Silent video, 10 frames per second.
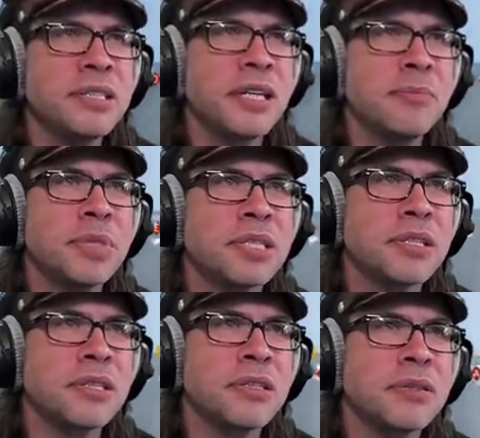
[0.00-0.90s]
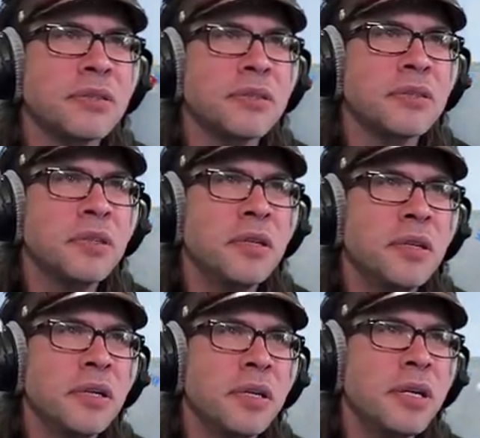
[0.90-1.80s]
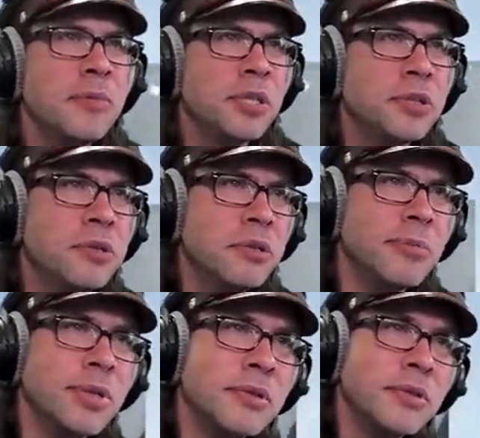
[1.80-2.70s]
I missed it. I am a noob.